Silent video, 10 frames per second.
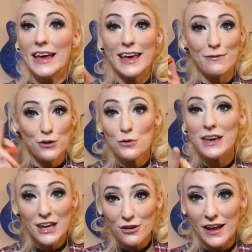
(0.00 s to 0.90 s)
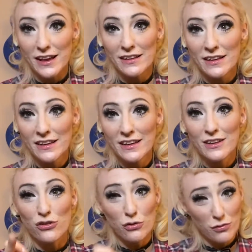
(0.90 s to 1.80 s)
If you hear it,
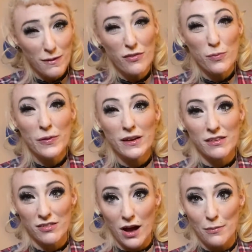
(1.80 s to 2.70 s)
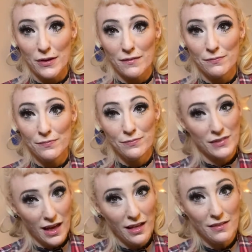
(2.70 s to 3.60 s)
it's your responsibility to stop it.
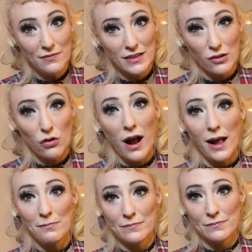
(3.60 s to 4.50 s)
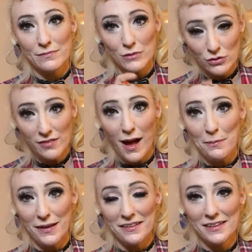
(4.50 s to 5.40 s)
Okay? It's a crime. You stop it.